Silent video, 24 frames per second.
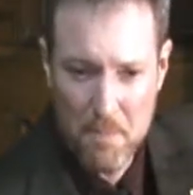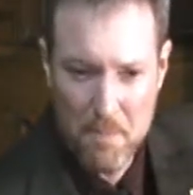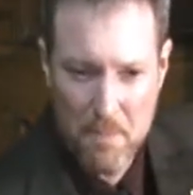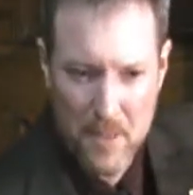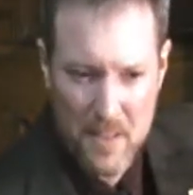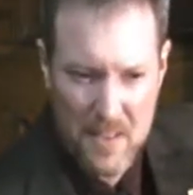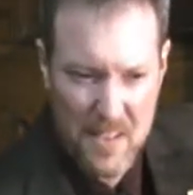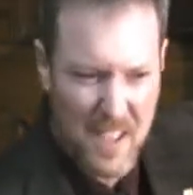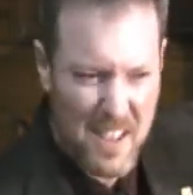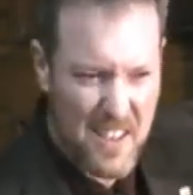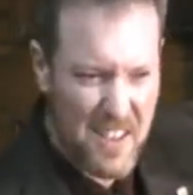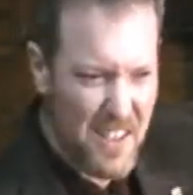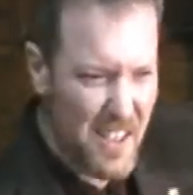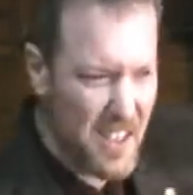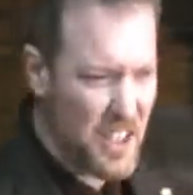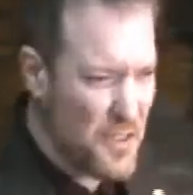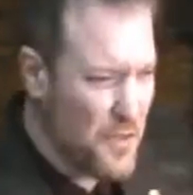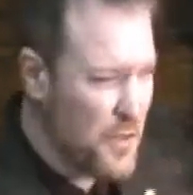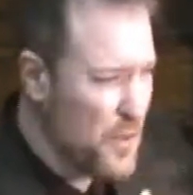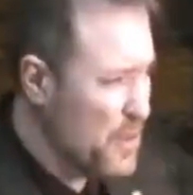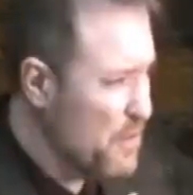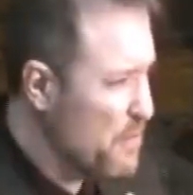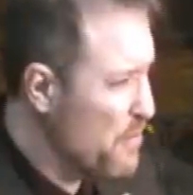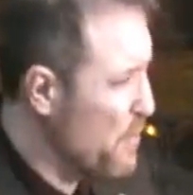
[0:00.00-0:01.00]
He was like
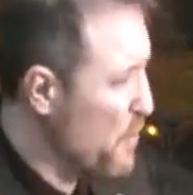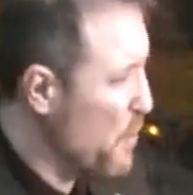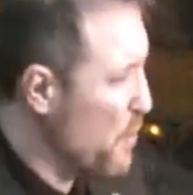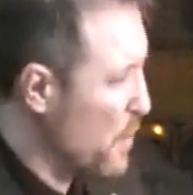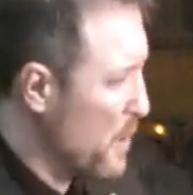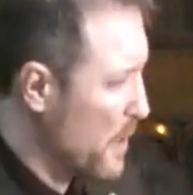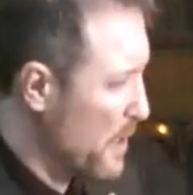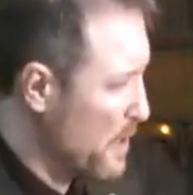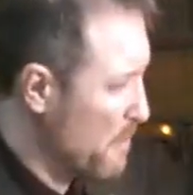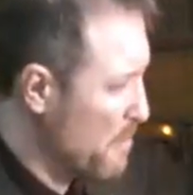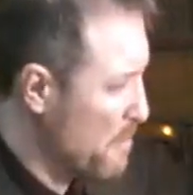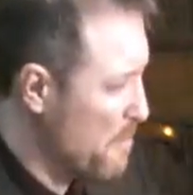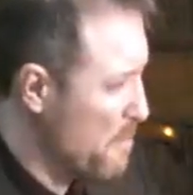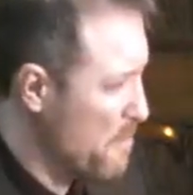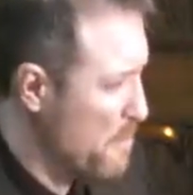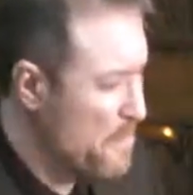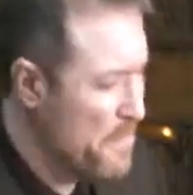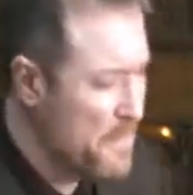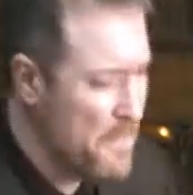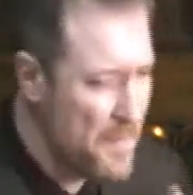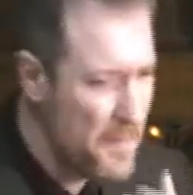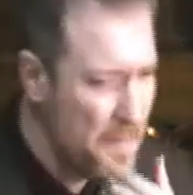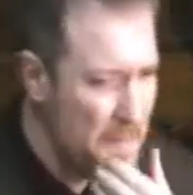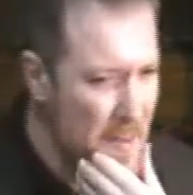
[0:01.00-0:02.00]
6'4",
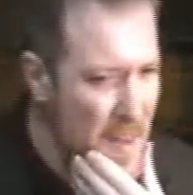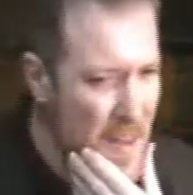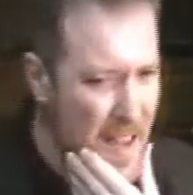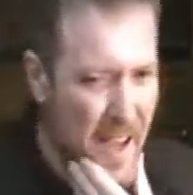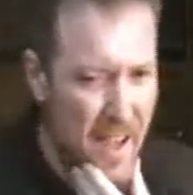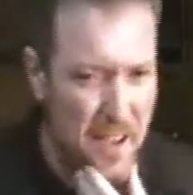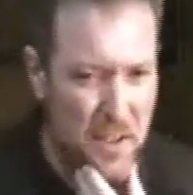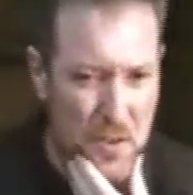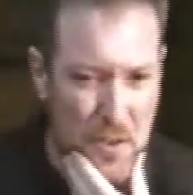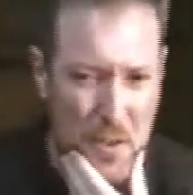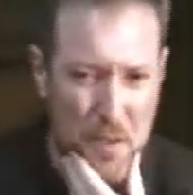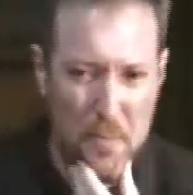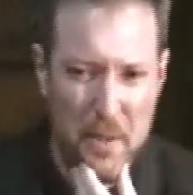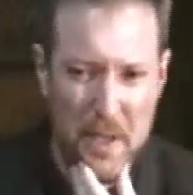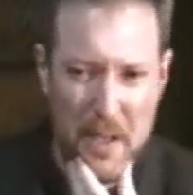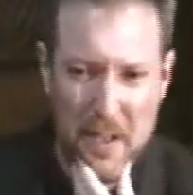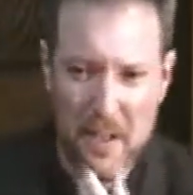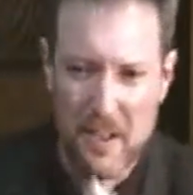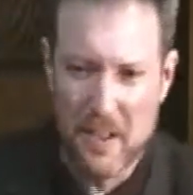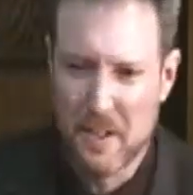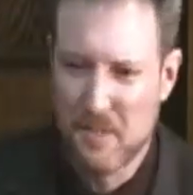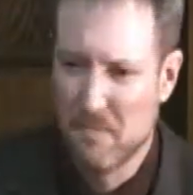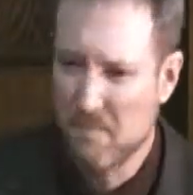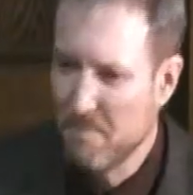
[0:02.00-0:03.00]
extra
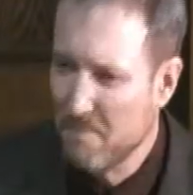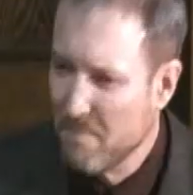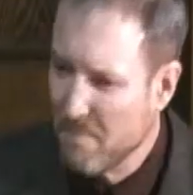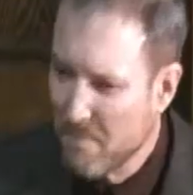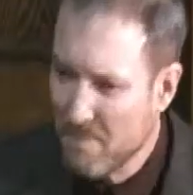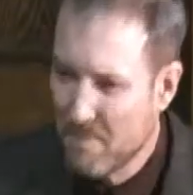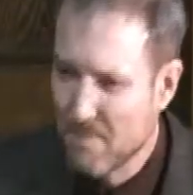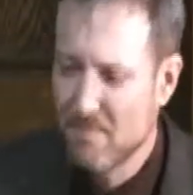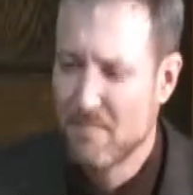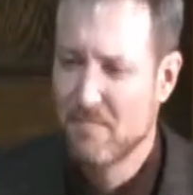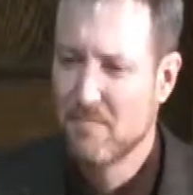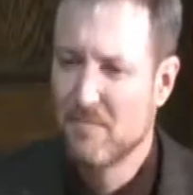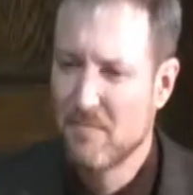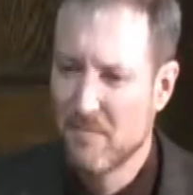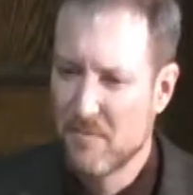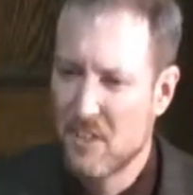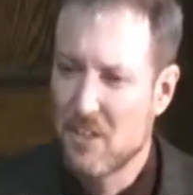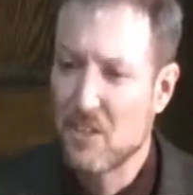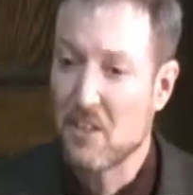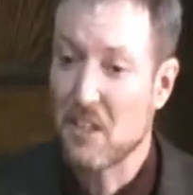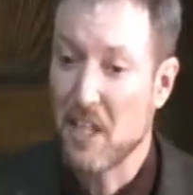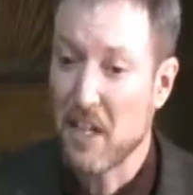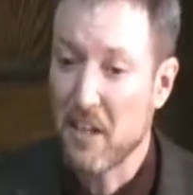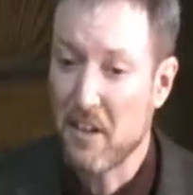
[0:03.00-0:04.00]
beard,
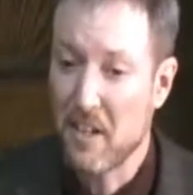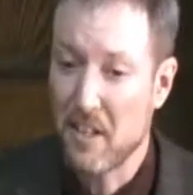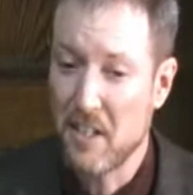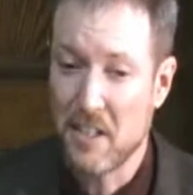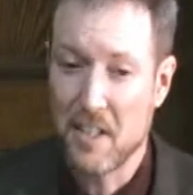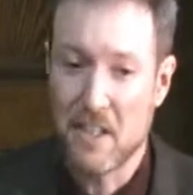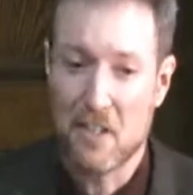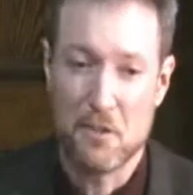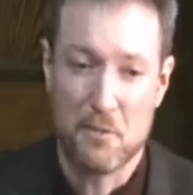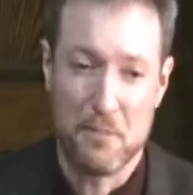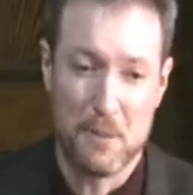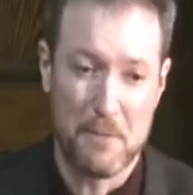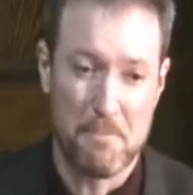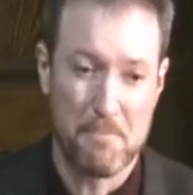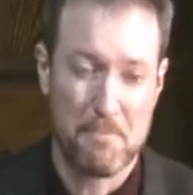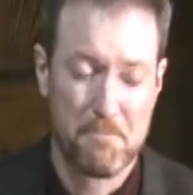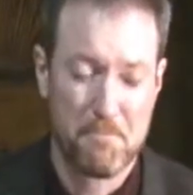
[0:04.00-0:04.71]
scary gentleman.